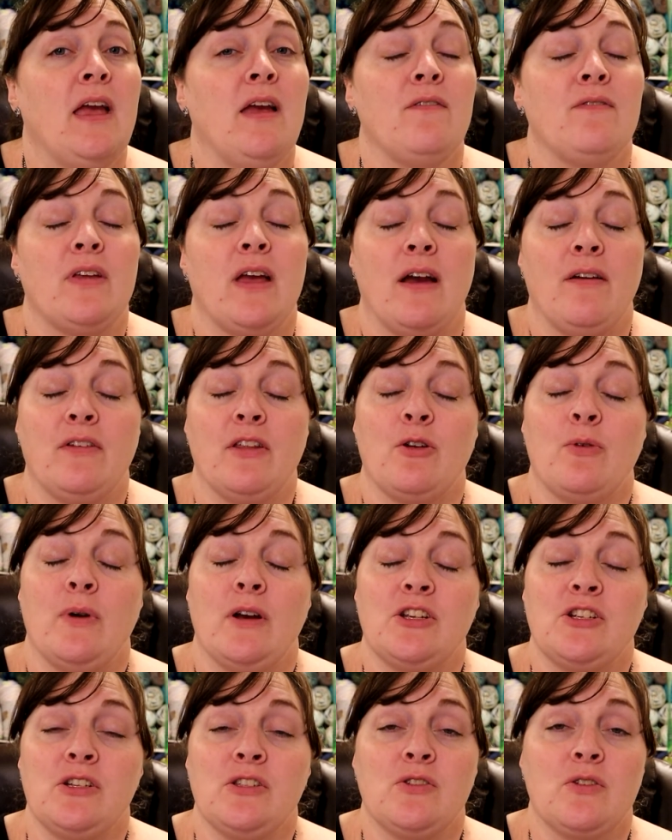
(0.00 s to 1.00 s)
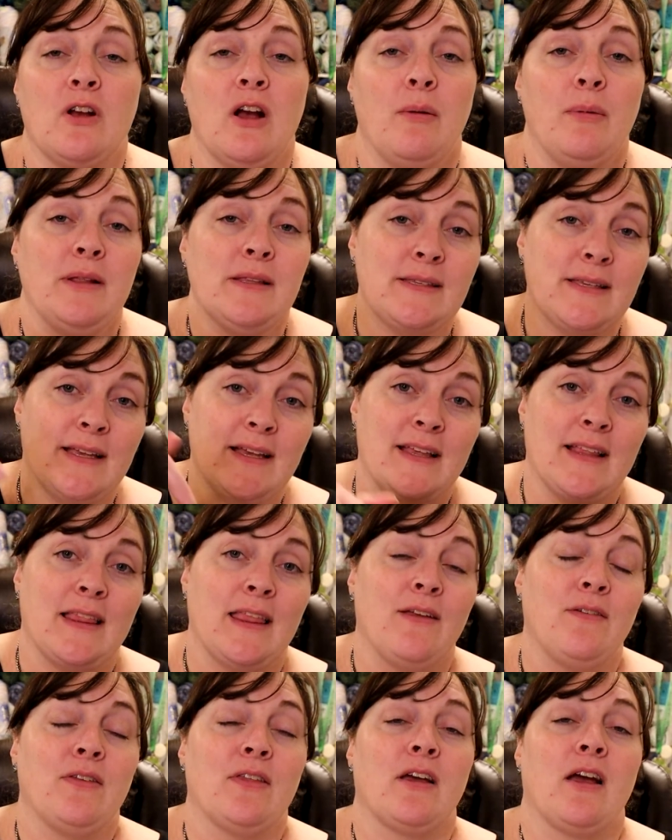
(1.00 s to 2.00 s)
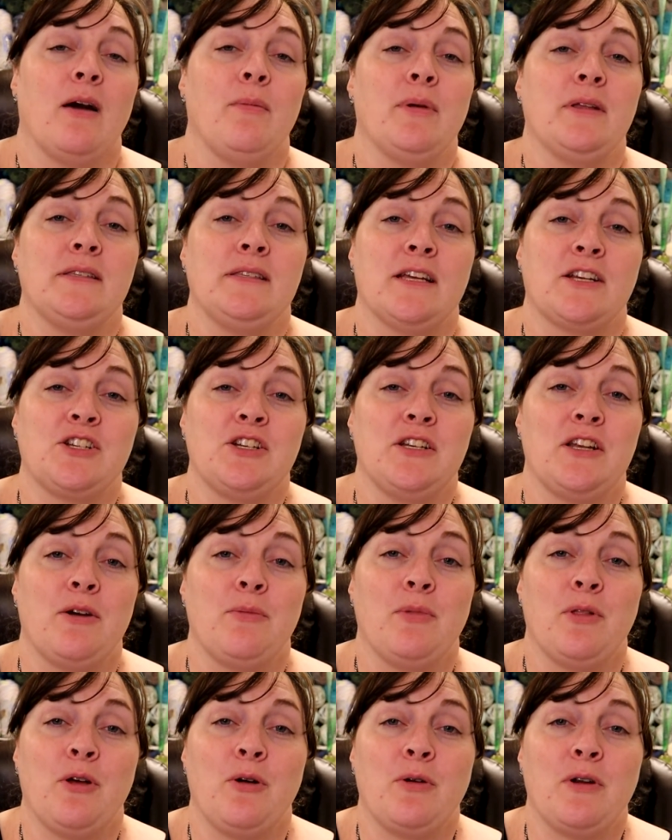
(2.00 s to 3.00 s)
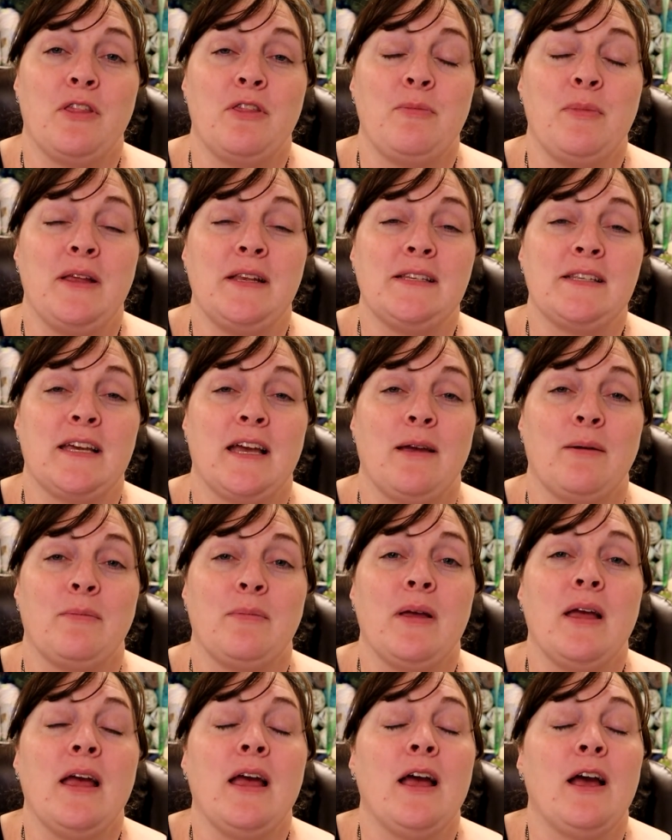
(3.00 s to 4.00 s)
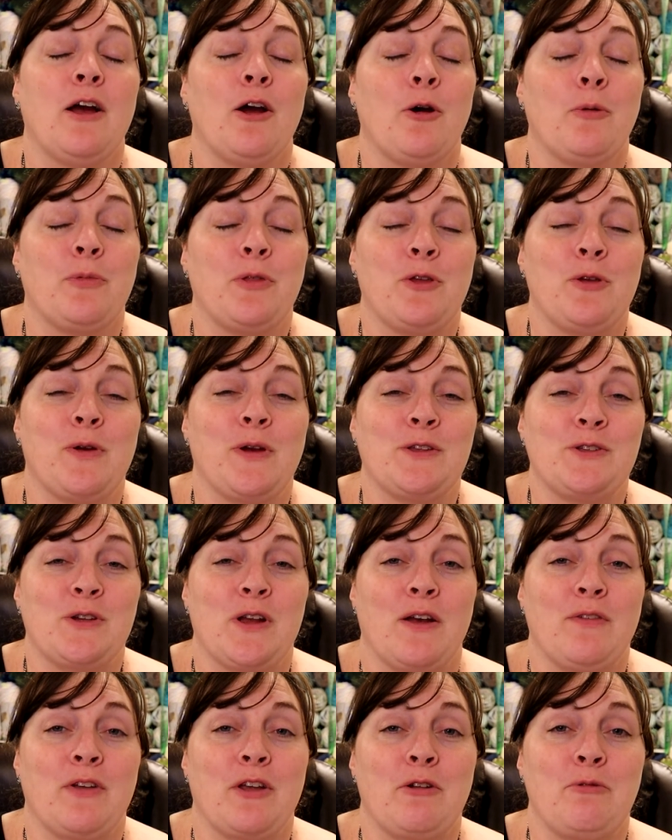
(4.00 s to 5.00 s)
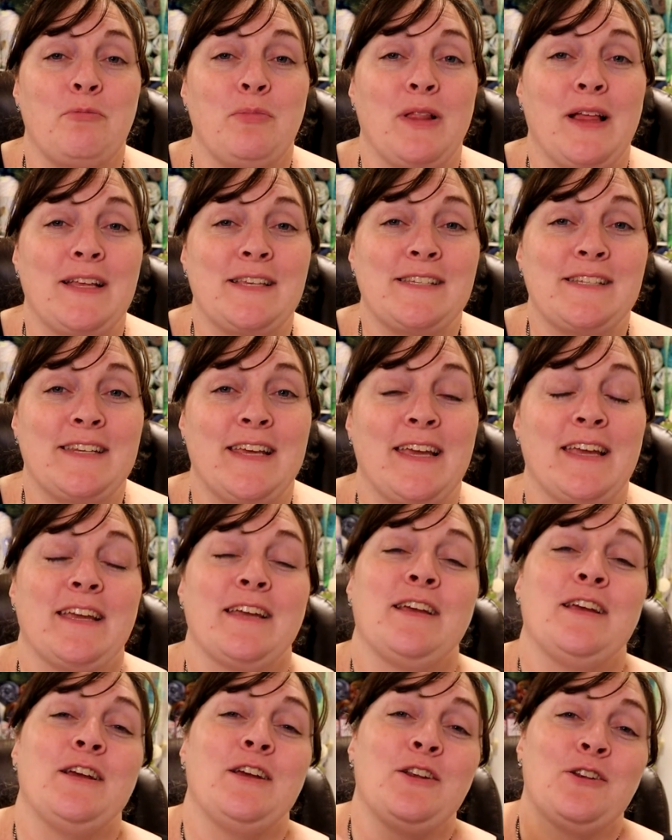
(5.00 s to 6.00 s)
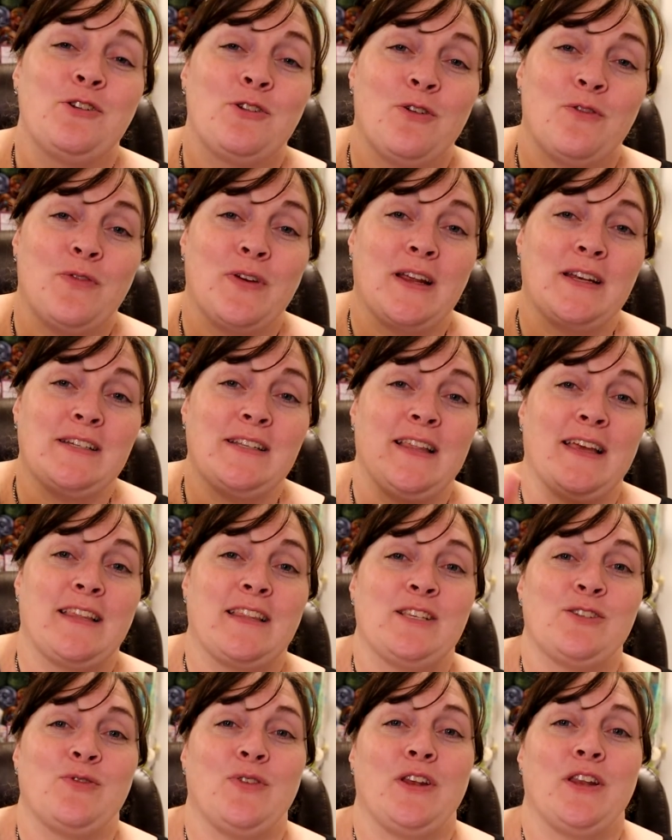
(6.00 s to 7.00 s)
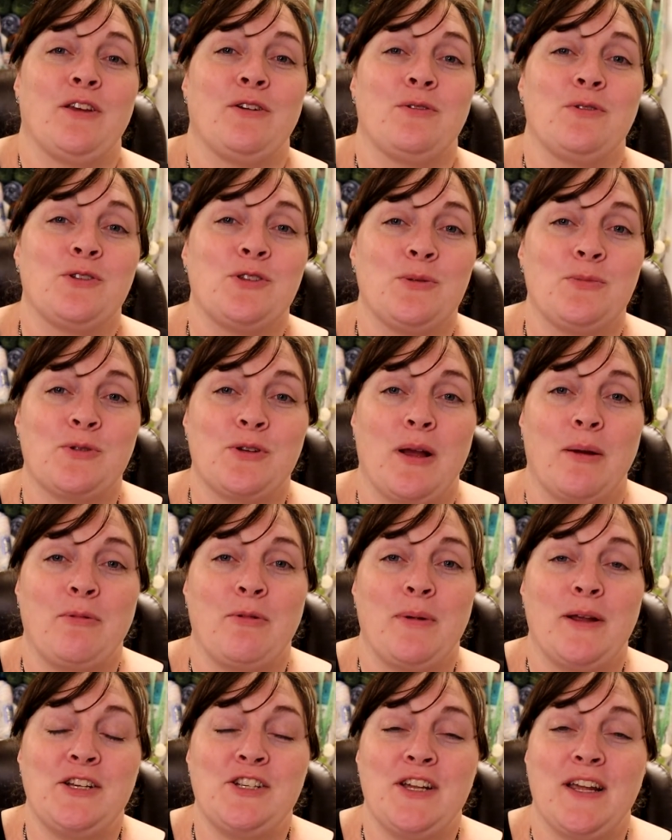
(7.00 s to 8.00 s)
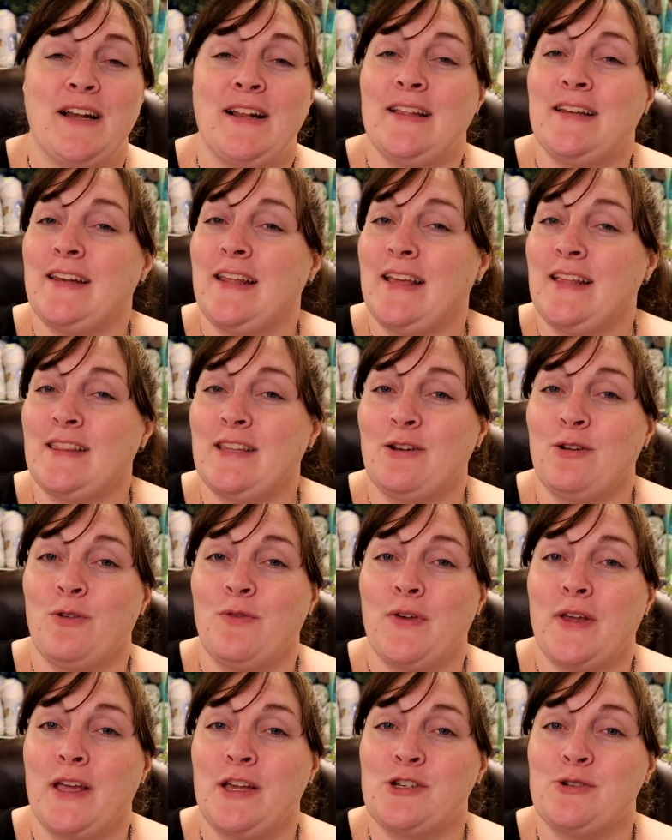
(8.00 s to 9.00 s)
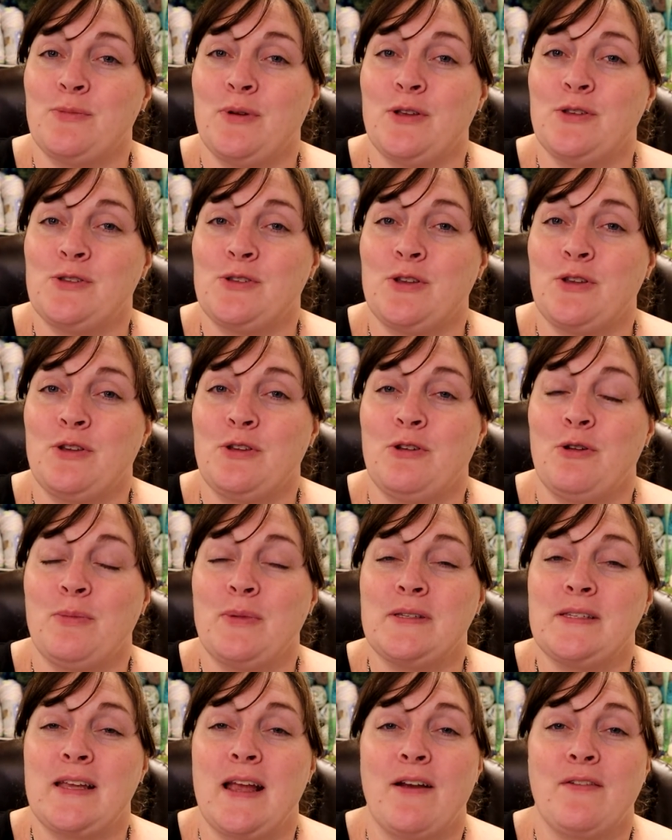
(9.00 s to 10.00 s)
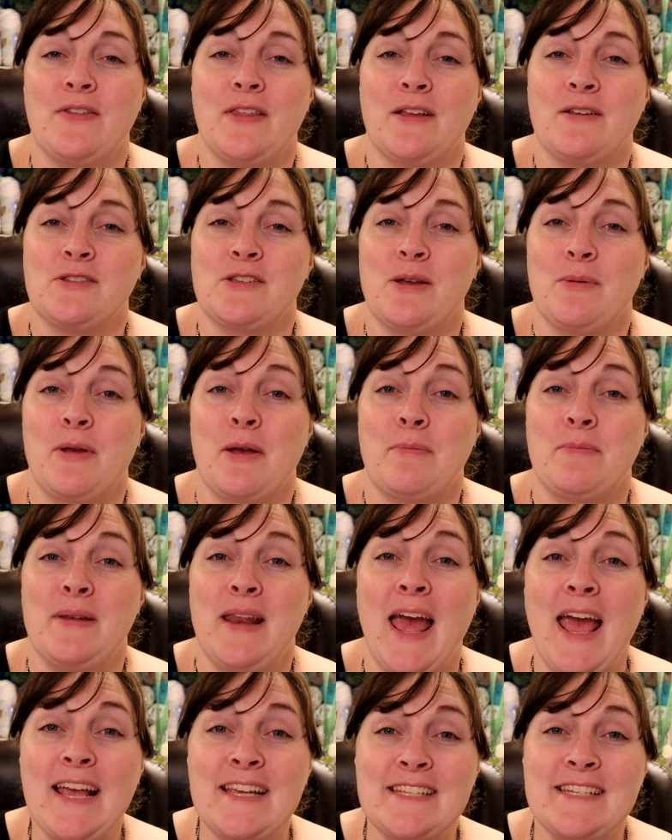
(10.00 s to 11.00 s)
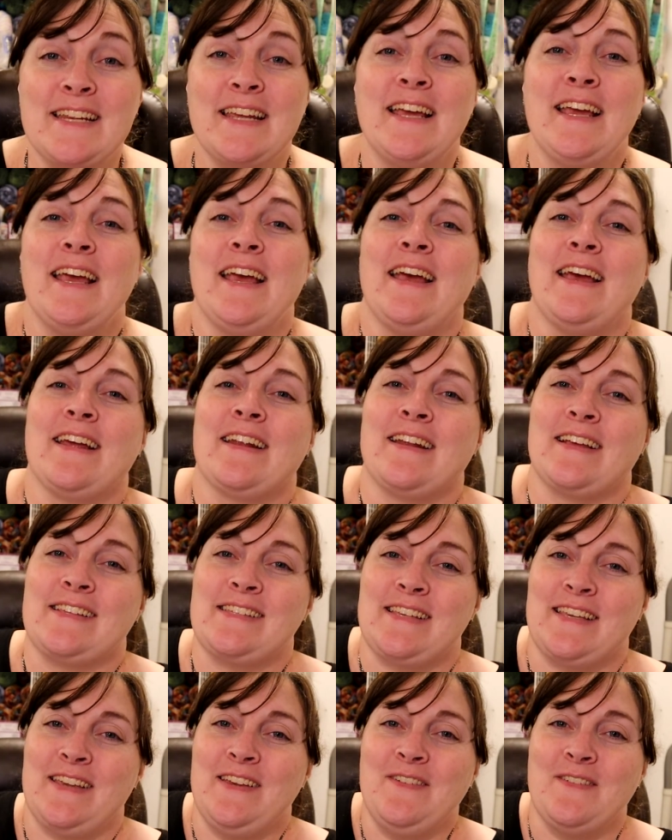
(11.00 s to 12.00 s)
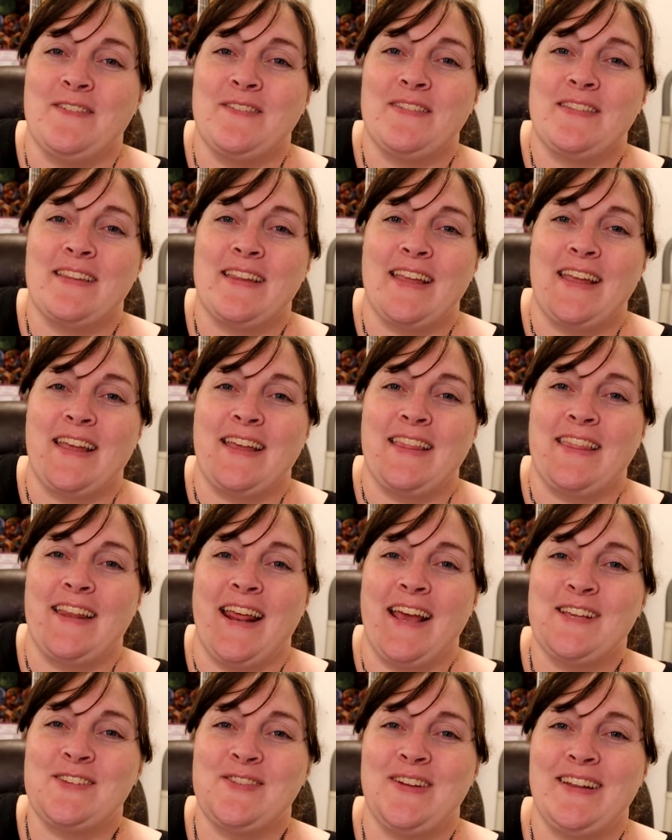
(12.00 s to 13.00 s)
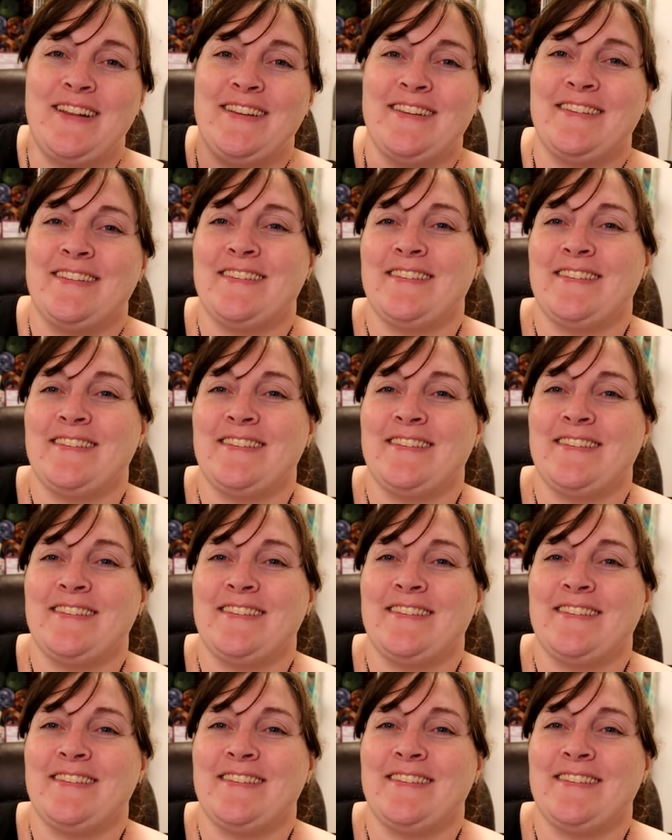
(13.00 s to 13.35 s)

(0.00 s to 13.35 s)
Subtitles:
If you have any questions or comments, leave it in the comment section down below. And in the meantime, hope that you guys are having a blessed day. Don't forget to like this video, subscribe to my channel, and hit that notification bell so you don't miss everything else coming up next. And I'll see you in the next one.